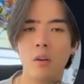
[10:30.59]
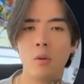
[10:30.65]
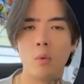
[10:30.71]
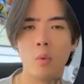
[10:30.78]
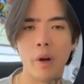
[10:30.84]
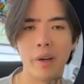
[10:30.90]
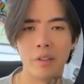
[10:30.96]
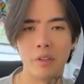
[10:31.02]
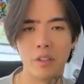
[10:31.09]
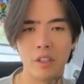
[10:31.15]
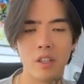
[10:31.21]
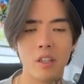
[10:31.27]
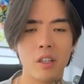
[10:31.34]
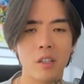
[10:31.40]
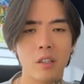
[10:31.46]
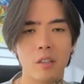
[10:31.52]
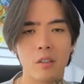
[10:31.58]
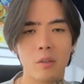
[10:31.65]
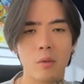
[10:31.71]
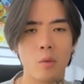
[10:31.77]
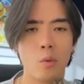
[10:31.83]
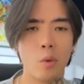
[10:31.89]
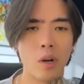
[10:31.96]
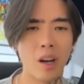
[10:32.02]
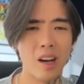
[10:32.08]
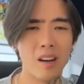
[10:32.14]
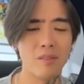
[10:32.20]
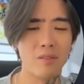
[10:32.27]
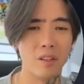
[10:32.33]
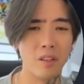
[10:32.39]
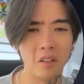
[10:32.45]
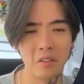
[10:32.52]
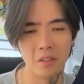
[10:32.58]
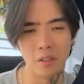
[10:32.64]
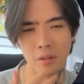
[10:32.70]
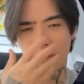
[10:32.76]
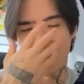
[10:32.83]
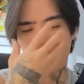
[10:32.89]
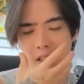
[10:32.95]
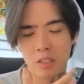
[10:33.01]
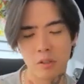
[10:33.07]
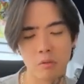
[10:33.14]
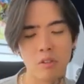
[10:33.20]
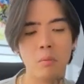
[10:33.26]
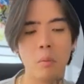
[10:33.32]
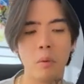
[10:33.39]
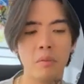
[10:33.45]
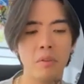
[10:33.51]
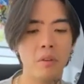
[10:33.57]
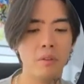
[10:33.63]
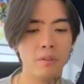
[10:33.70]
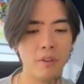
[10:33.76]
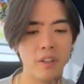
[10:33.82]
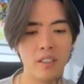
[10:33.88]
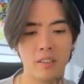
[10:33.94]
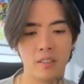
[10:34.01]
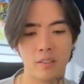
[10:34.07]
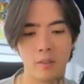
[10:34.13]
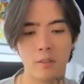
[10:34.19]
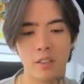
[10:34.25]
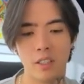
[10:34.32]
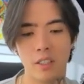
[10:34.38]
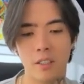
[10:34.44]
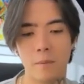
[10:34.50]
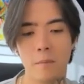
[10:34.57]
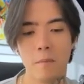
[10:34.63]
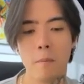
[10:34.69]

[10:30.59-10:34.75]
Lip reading: where the girl will have a lot of ice cream on the face, okay?